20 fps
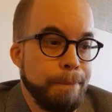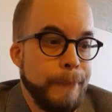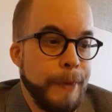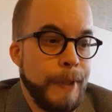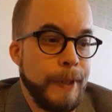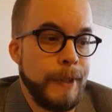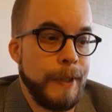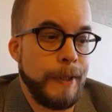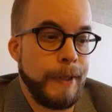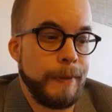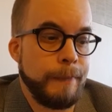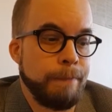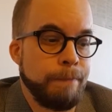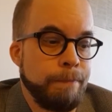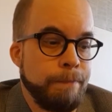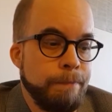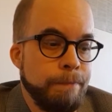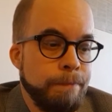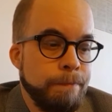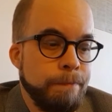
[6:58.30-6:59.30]
But
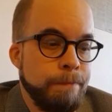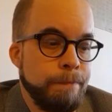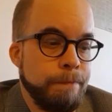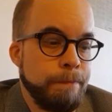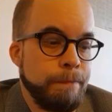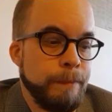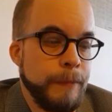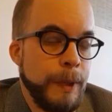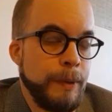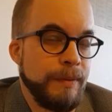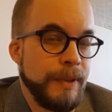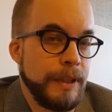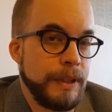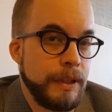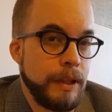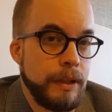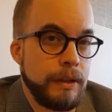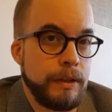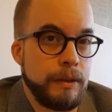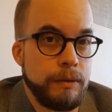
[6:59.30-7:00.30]
maybe it's
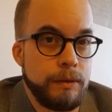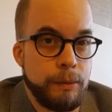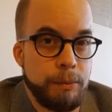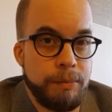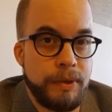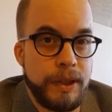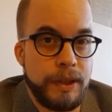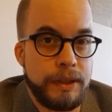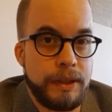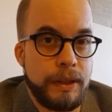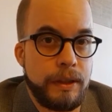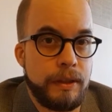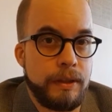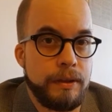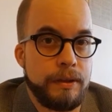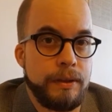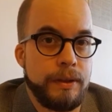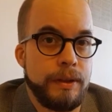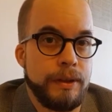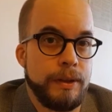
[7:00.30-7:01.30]
not so surprising because